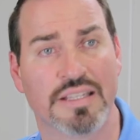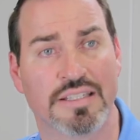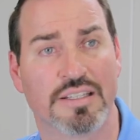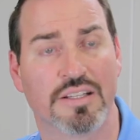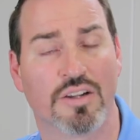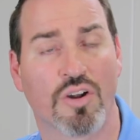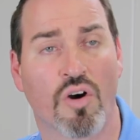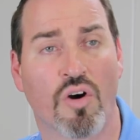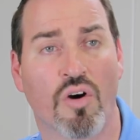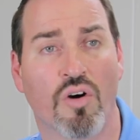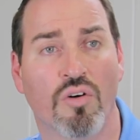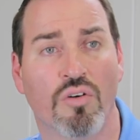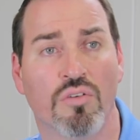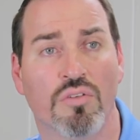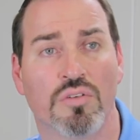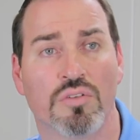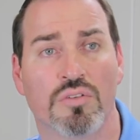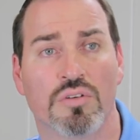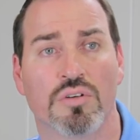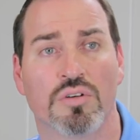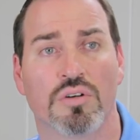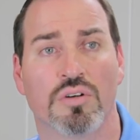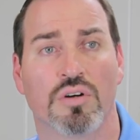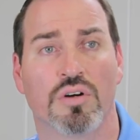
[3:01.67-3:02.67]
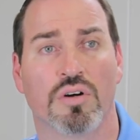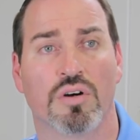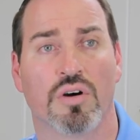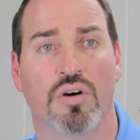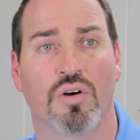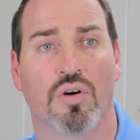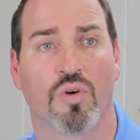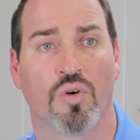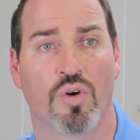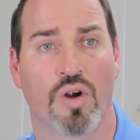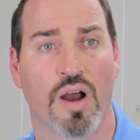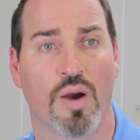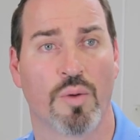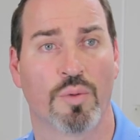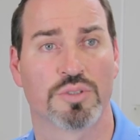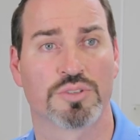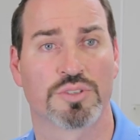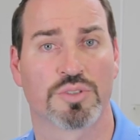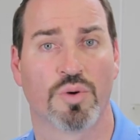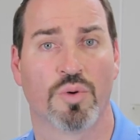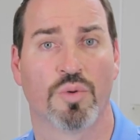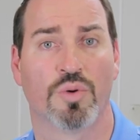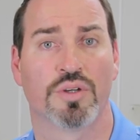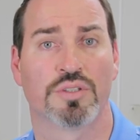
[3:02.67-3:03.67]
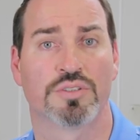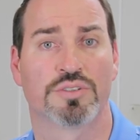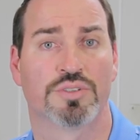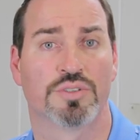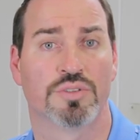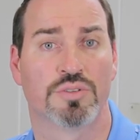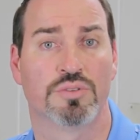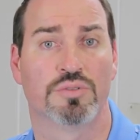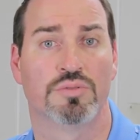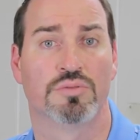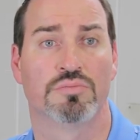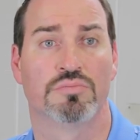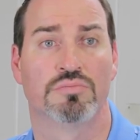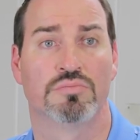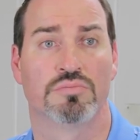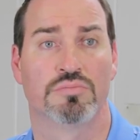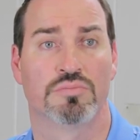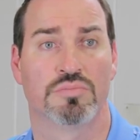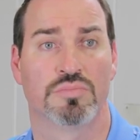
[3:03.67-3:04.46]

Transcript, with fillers: end it all or I was going to